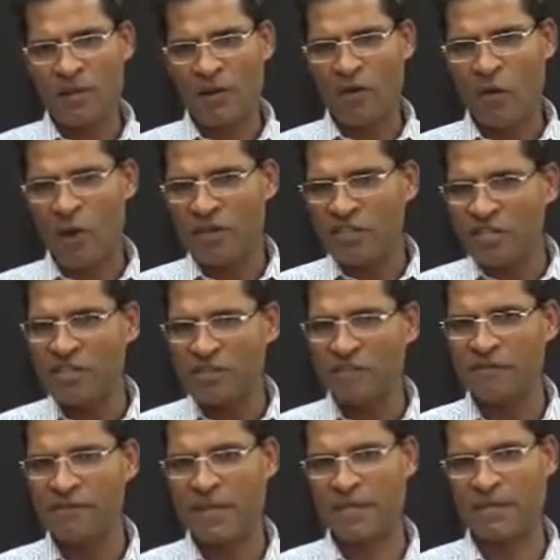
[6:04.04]
a
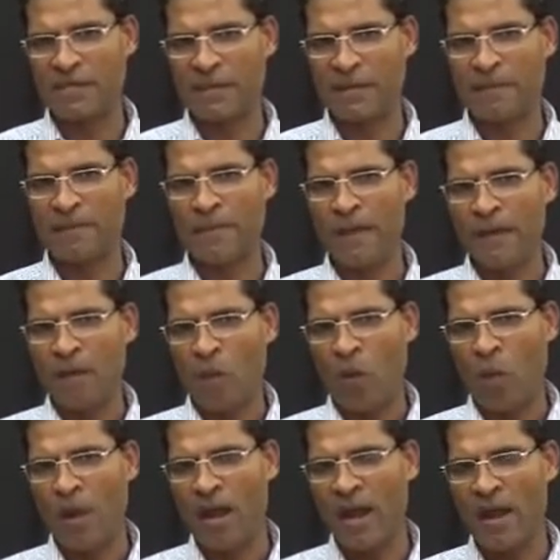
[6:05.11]
quantitative data
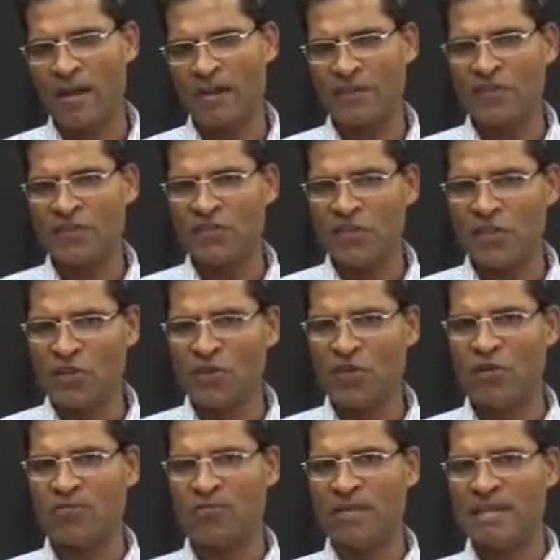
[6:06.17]
where
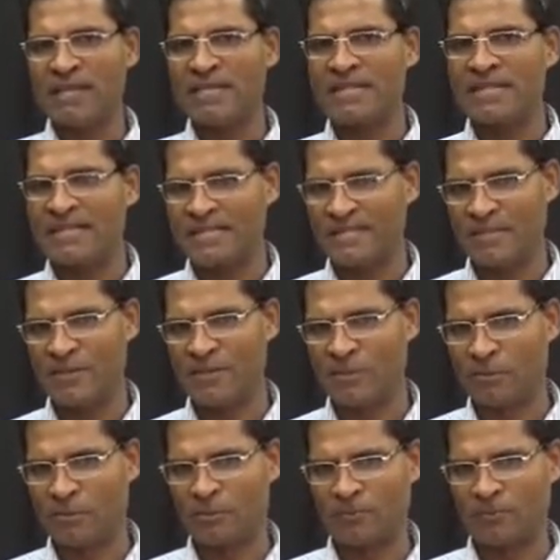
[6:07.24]
0 means 0,